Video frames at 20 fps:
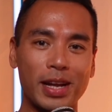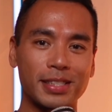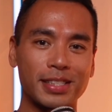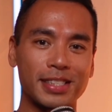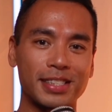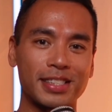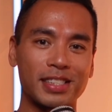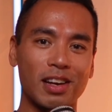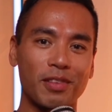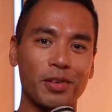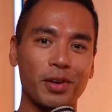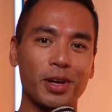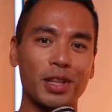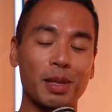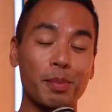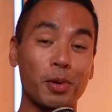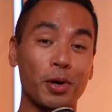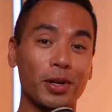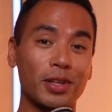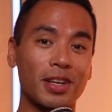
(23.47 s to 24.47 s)
Discover, the
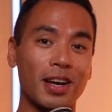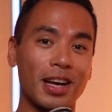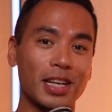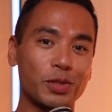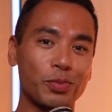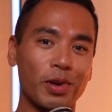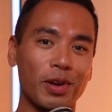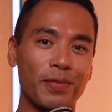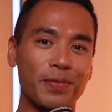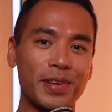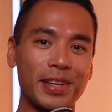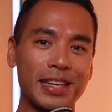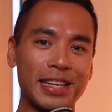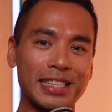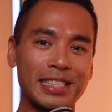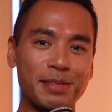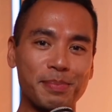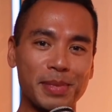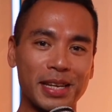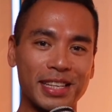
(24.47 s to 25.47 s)
podcast where
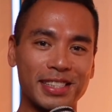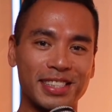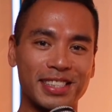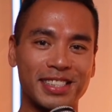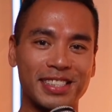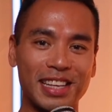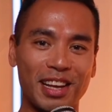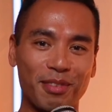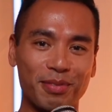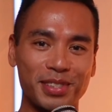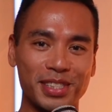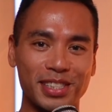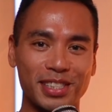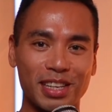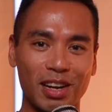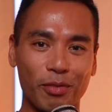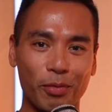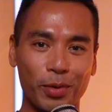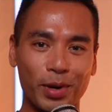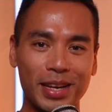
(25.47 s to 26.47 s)
fitness meets
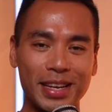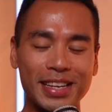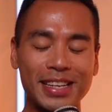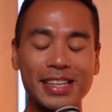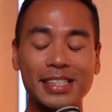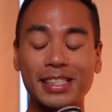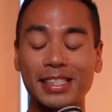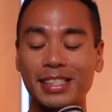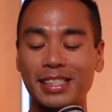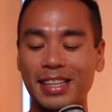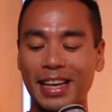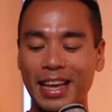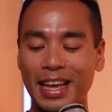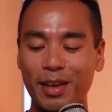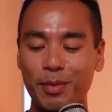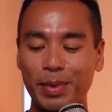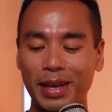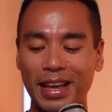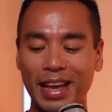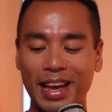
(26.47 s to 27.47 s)
self-discovery. Today
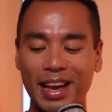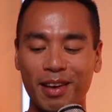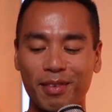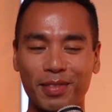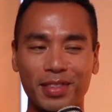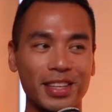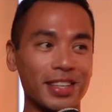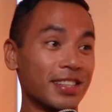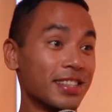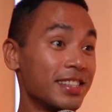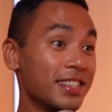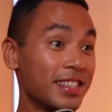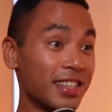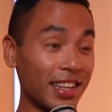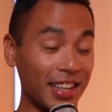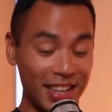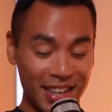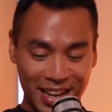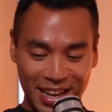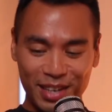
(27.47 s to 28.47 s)
we have the
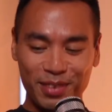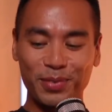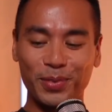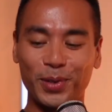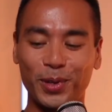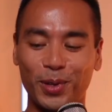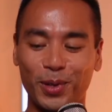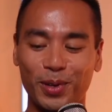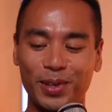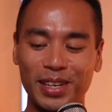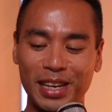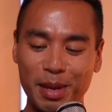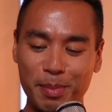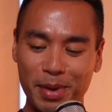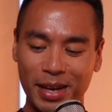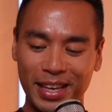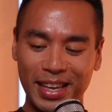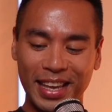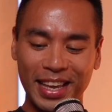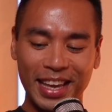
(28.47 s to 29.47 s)
delightful
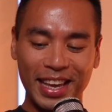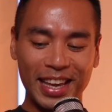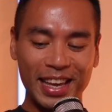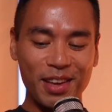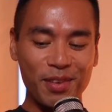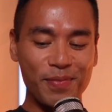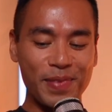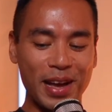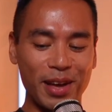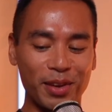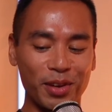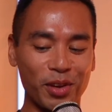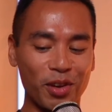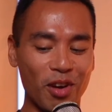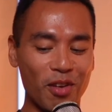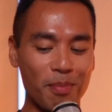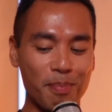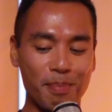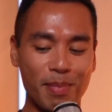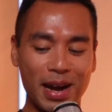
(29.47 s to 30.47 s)
Nima King, founder
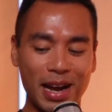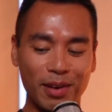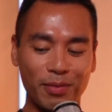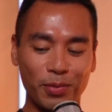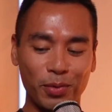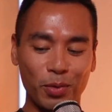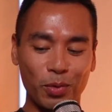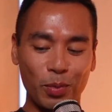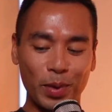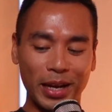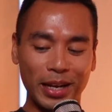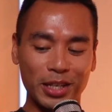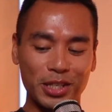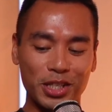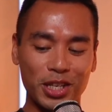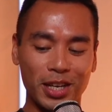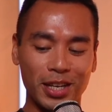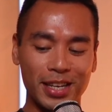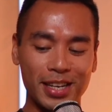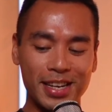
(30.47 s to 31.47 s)
of Mindful Wing
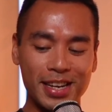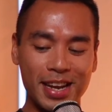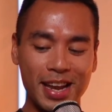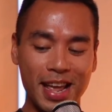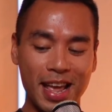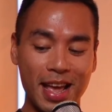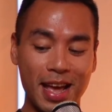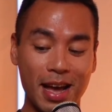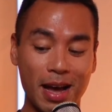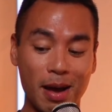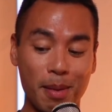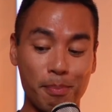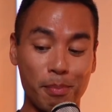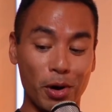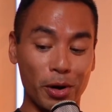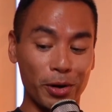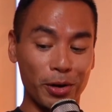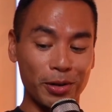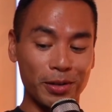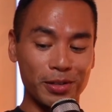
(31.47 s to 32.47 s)
Chun, a
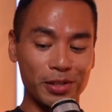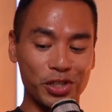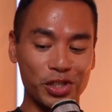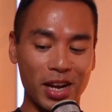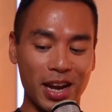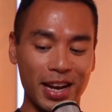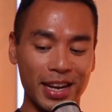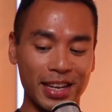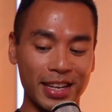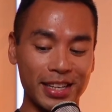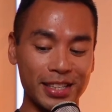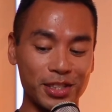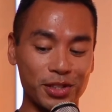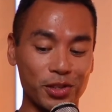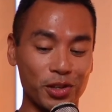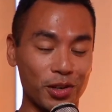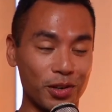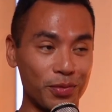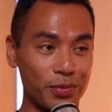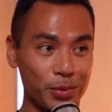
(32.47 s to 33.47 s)
modern Chinese
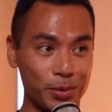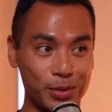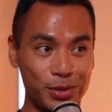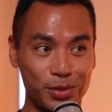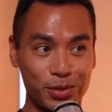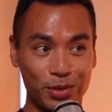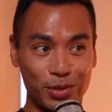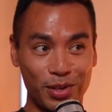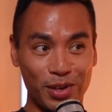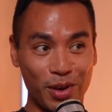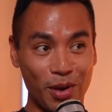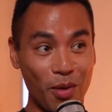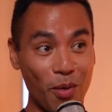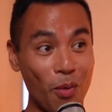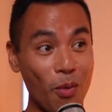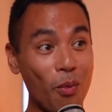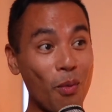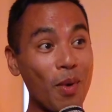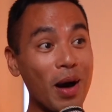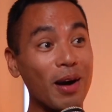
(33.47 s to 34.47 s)
Kung Fu studio.
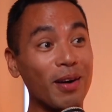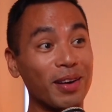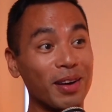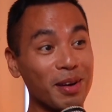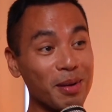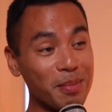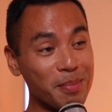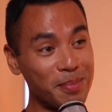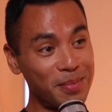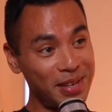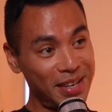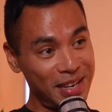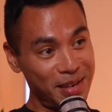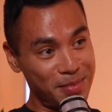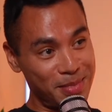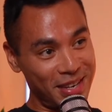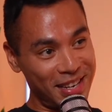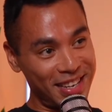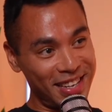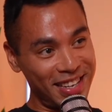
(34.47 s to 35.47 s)
Welcome, Nima.